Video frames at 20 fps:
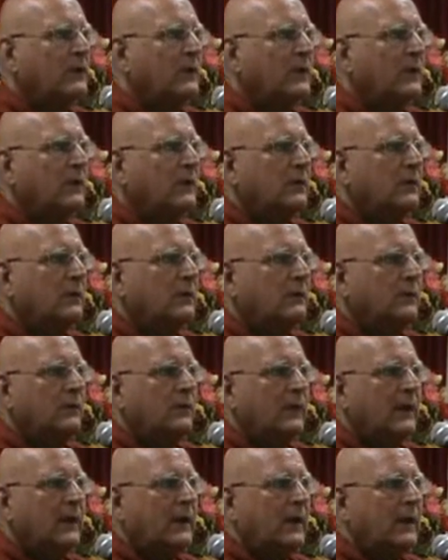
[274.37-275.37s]

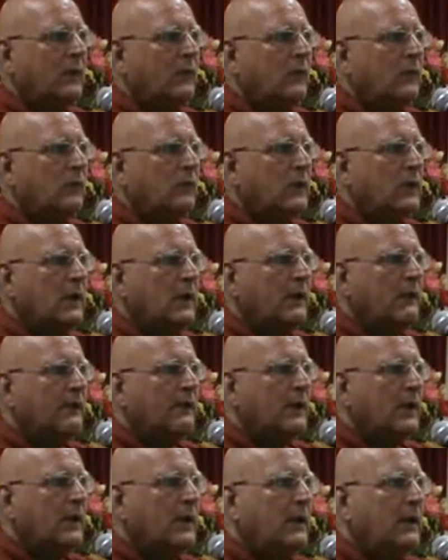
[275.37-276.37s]
So we cannot
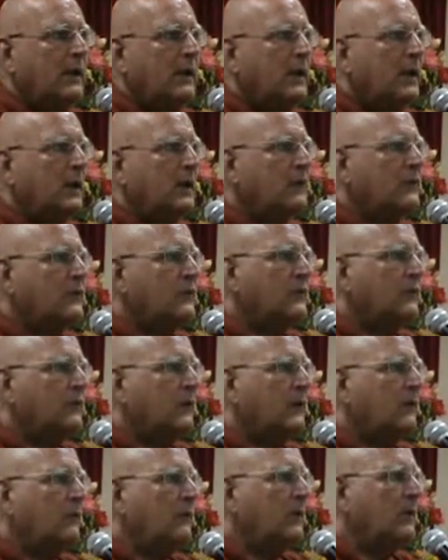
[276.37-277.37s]
really find the
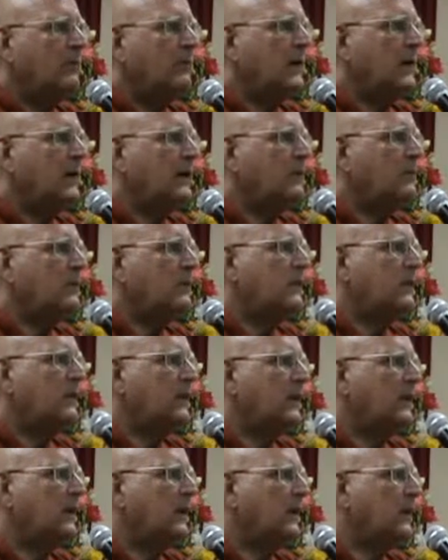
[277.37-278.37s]
answer, and we might
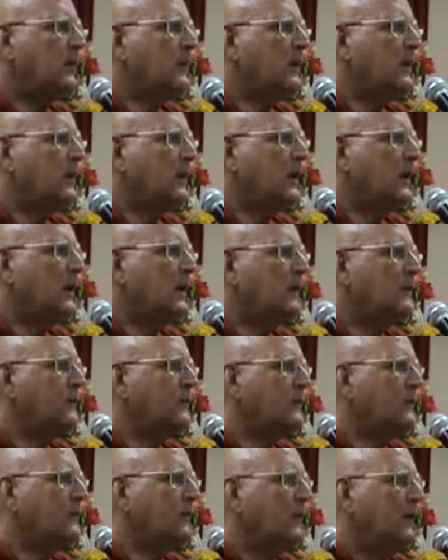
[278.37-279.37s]
be thinking about the
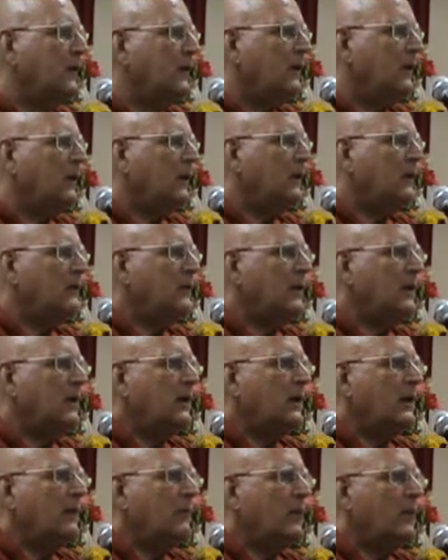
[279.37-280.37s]
answer and
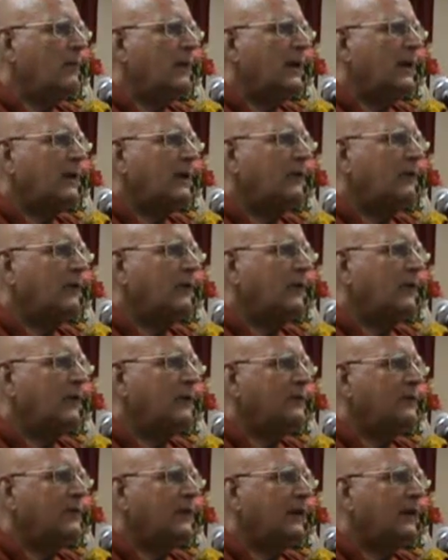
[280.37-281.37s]
suddenly we might
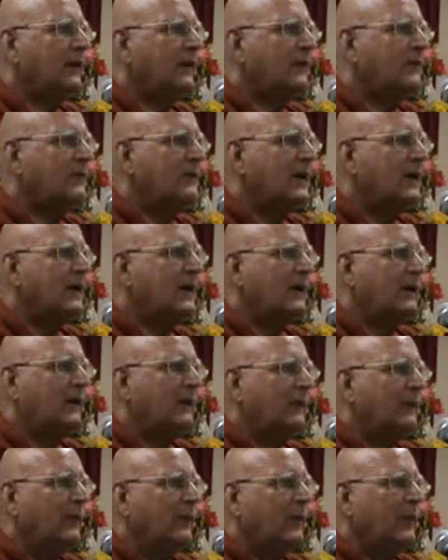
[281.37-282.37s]
fall sick and
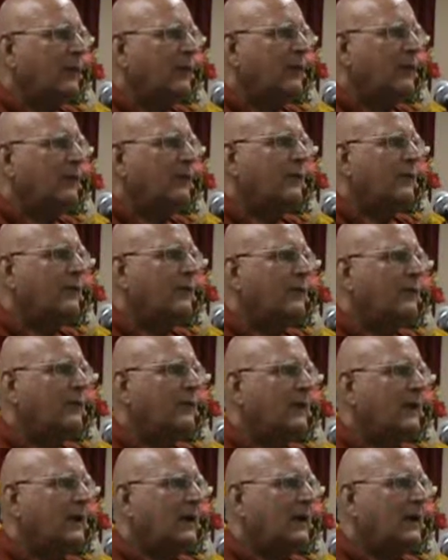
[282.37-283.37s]
die before
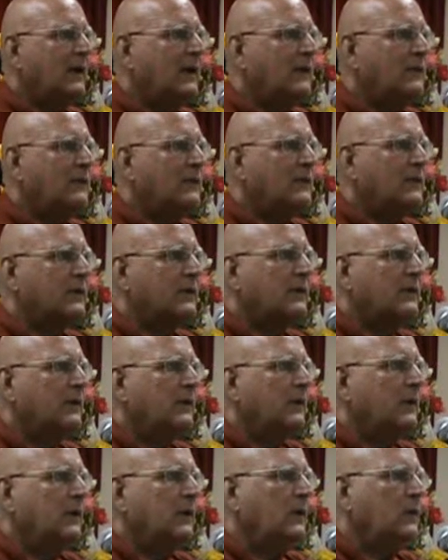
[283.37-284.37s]
we find the
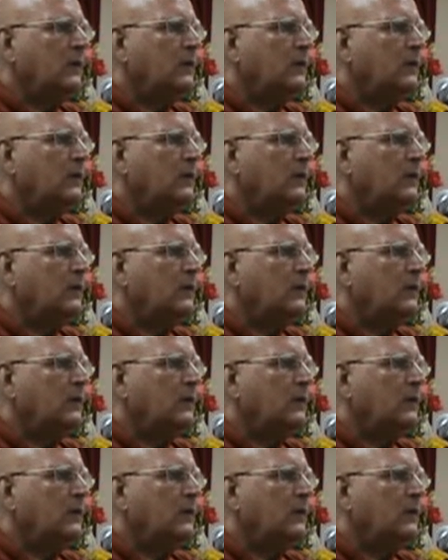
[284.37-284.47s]
answer.